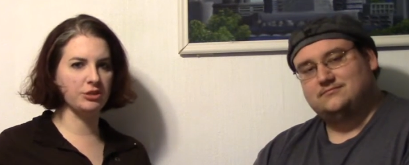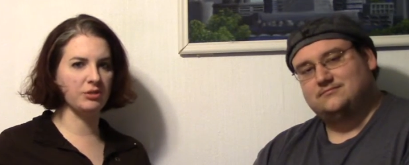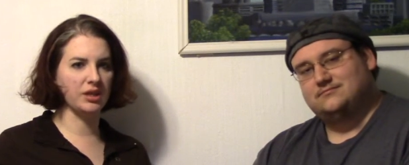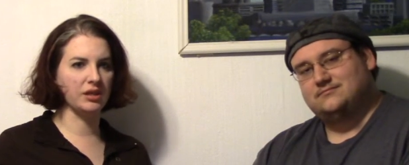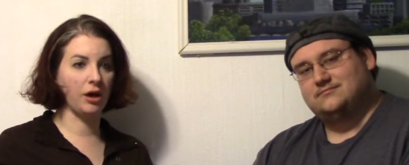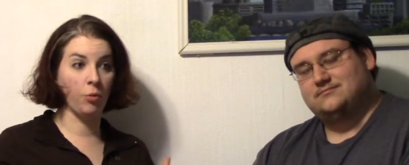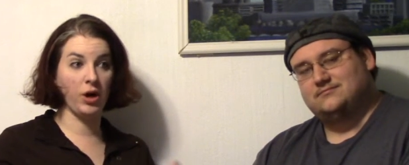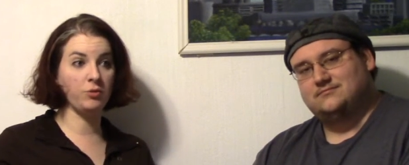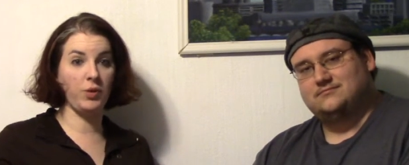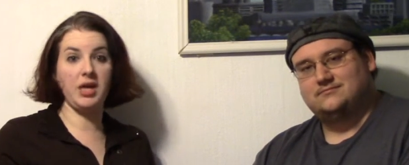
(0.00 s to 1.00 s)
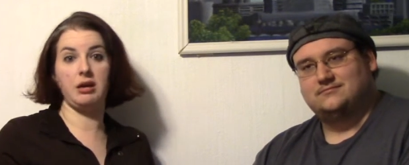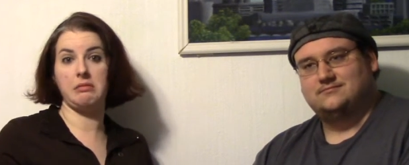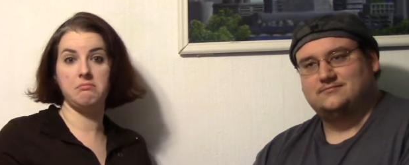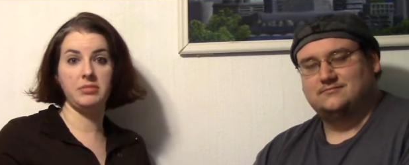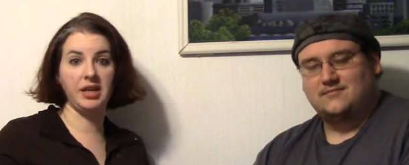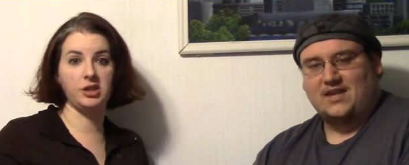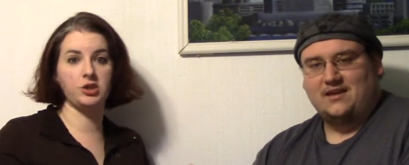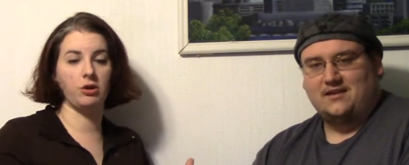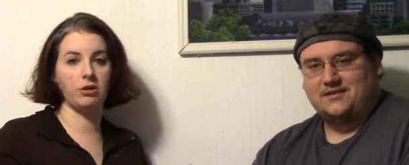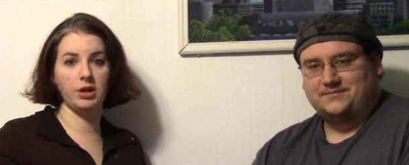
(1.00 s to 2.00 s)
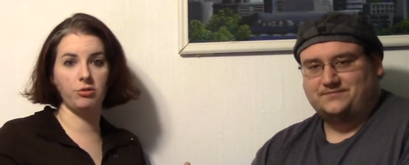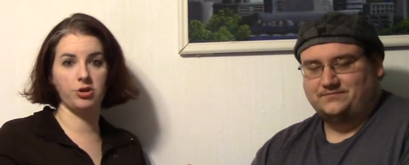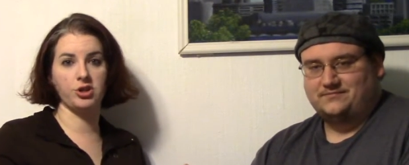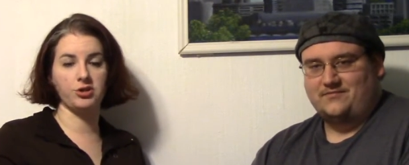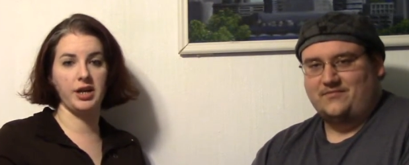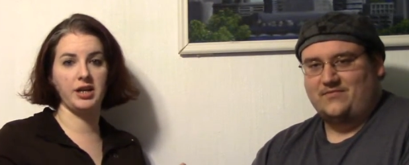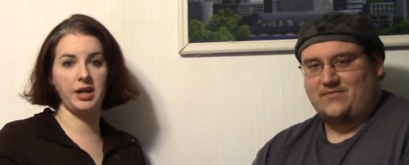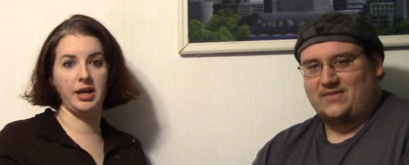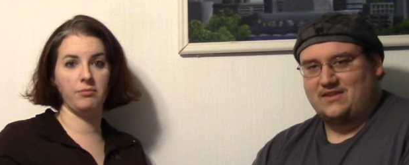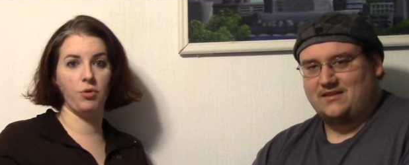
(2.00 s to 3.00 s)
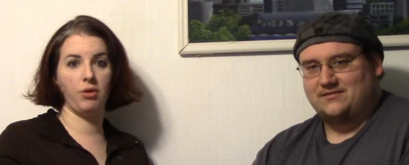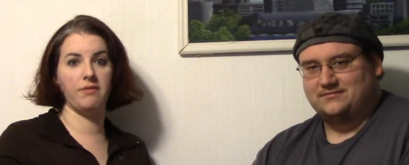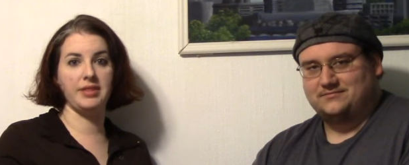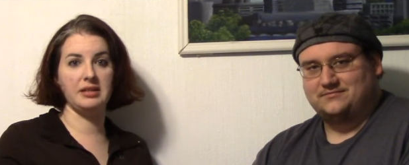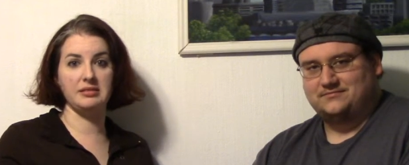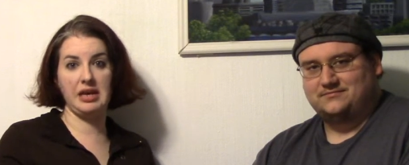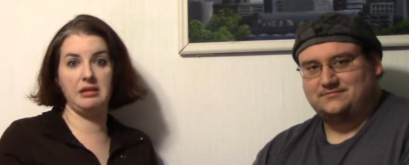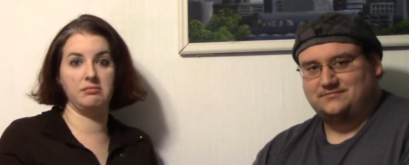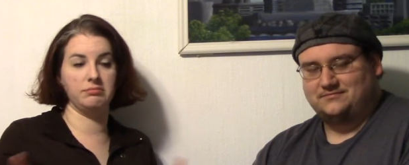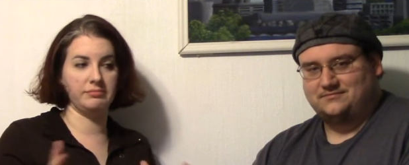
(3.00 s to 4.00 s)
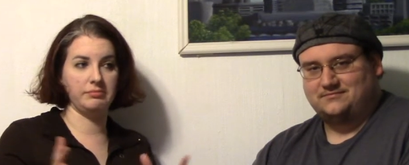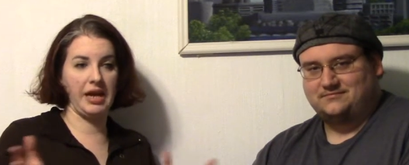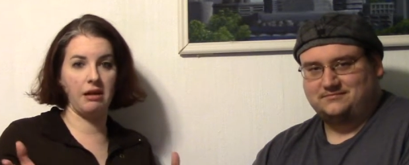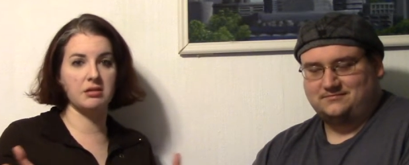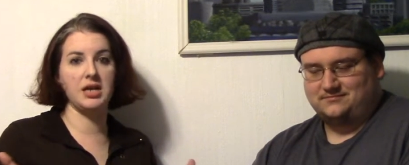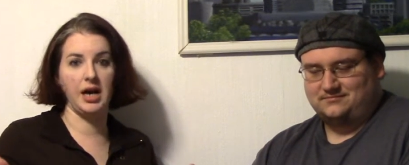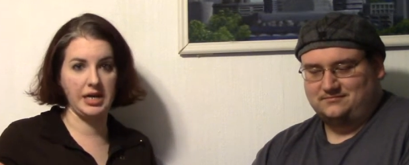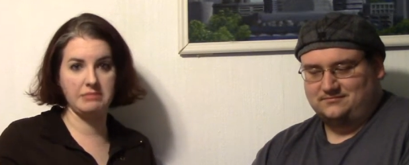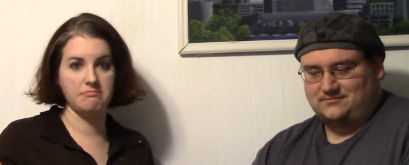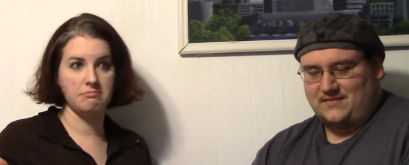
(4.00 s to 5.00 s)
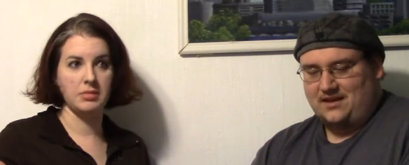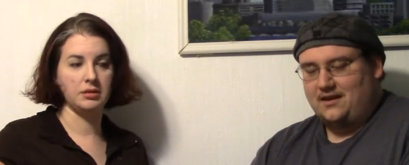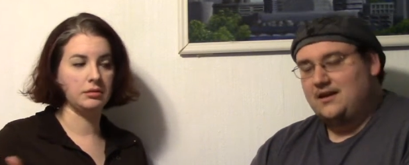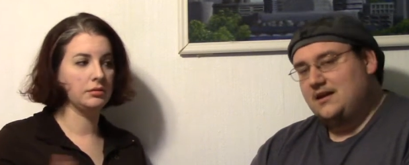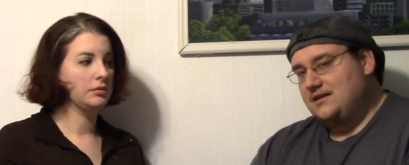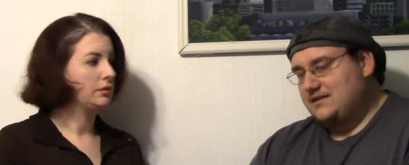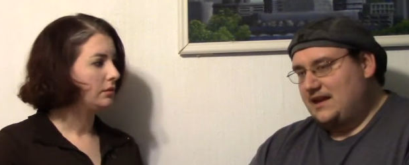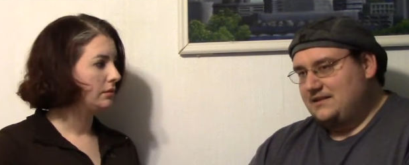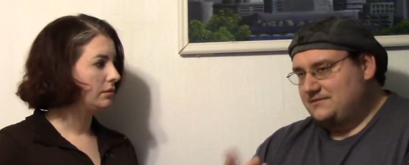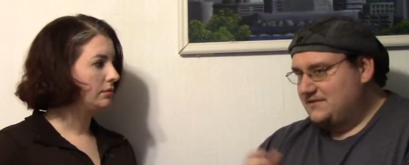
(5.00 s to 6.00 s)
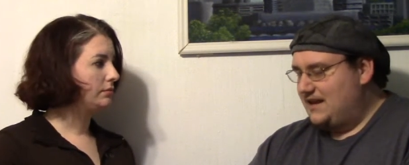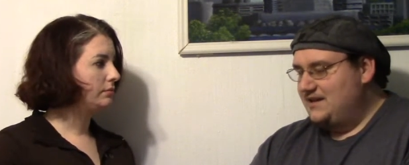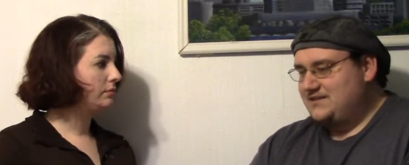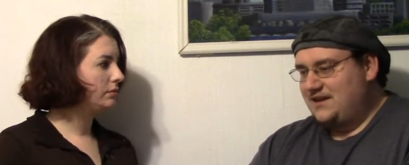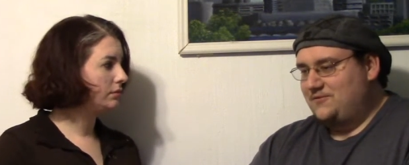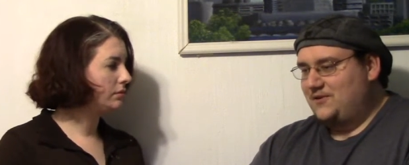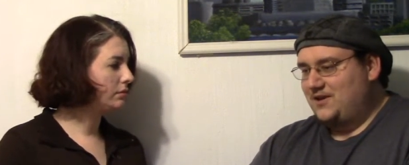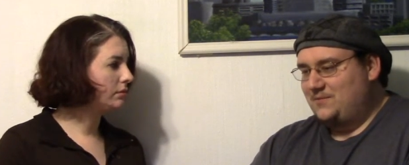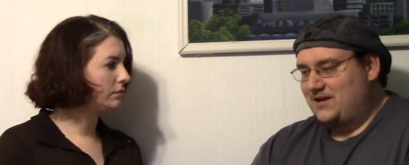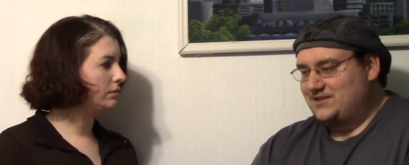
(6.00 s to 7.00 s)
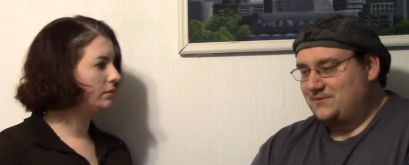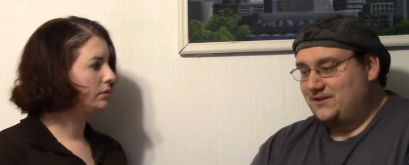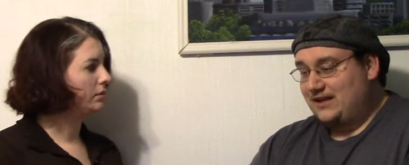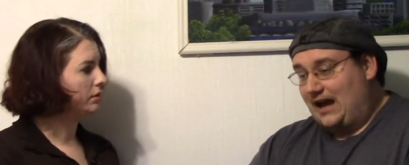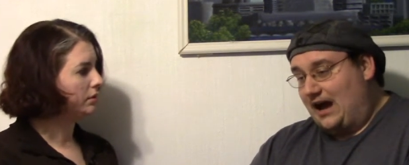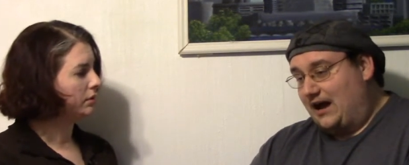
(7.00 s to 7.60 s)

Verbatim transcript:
Speaker 1: do a, a one week Kickstarter in order to try to cut out more of that dead airtime.
Speaker 2: That that is definitely a possibility.